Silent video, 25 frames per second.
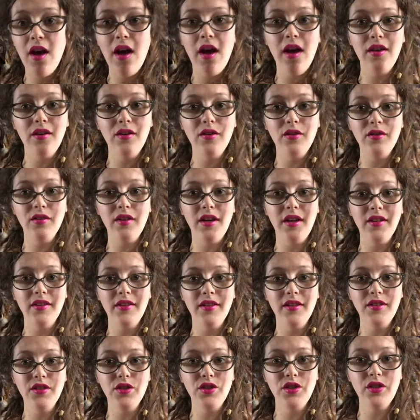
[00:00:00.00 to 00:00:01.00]
I
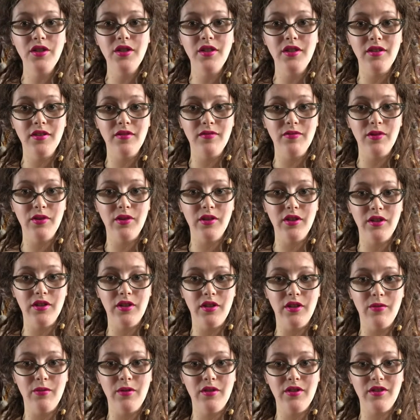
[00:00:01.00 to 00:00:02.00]
think she didn't really
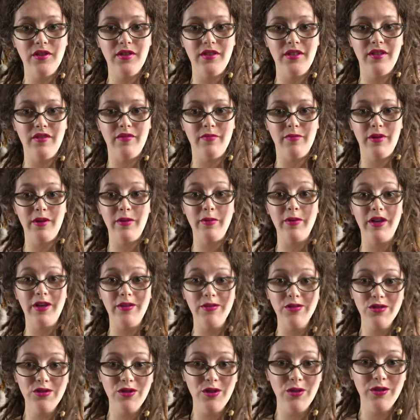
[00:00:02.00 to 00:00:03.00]
know what to think of me, but I
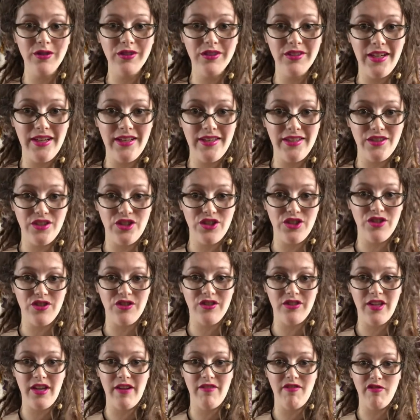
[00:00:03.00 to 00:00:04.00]
was so excited she
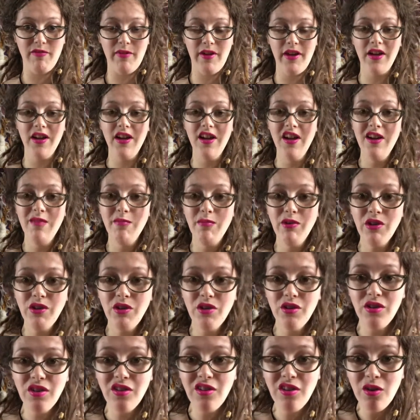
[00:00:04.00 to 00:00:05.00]
just gave them to me. But
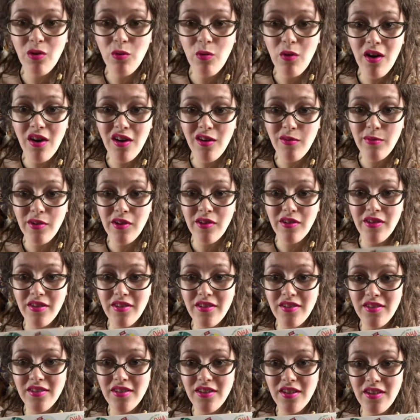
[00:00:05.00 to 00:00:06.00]
look at the little
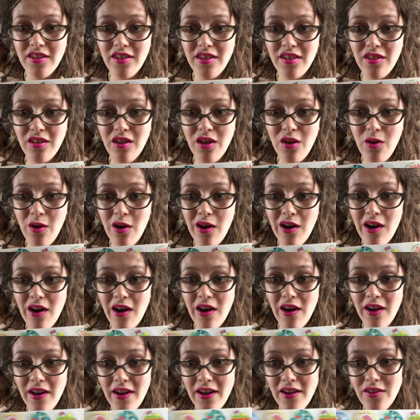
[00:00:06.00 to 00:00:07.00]
watermelons, and the
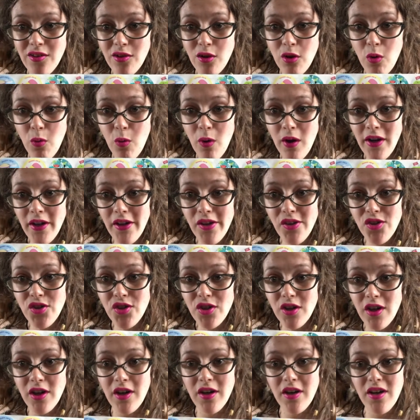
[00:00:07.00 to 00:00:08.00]
aloha, and the Hawaiian
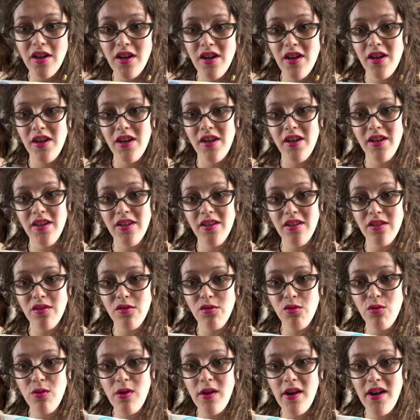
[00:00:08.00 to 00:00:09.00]
shirt, and the
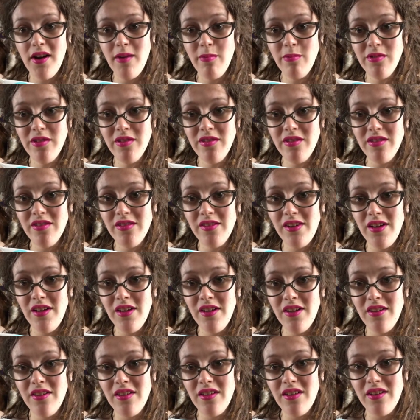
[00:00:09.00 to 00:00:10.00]
crabs, and the
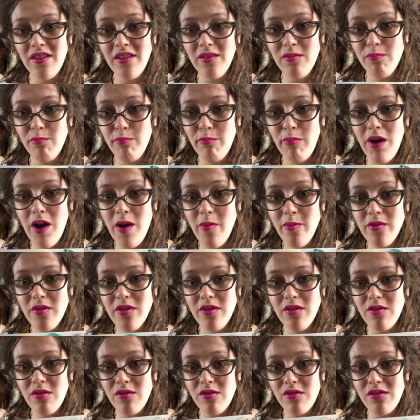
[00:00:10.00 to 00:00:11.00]
sand, and the
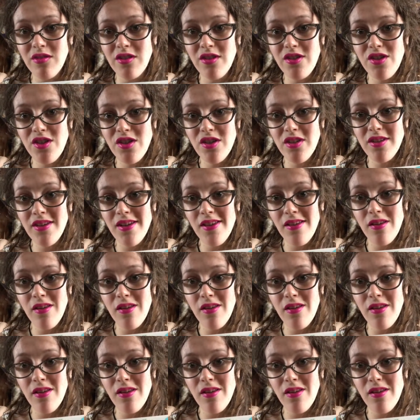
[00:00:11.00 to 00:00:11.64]
popsicles. I